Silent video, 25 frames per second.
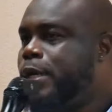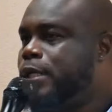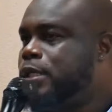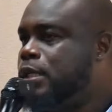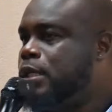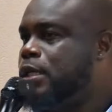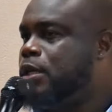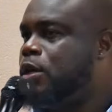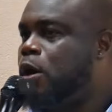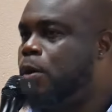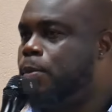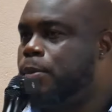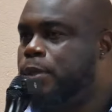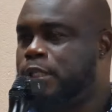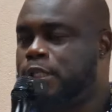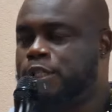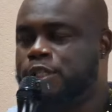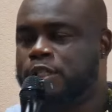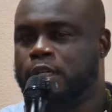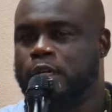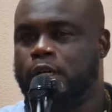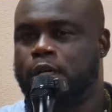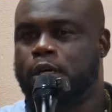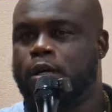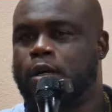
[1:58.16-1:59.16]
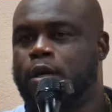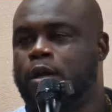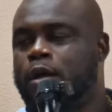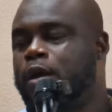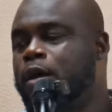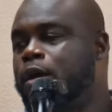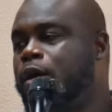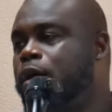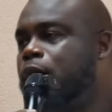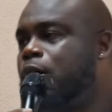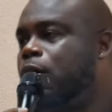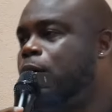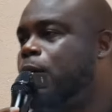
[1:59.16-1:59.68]
and Attorney General
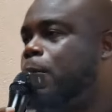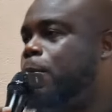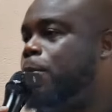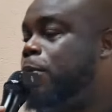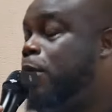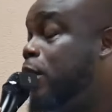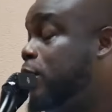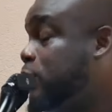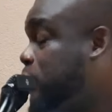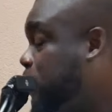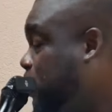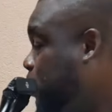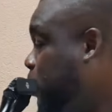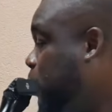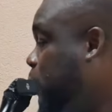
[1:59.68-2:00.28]
Dale Marshall,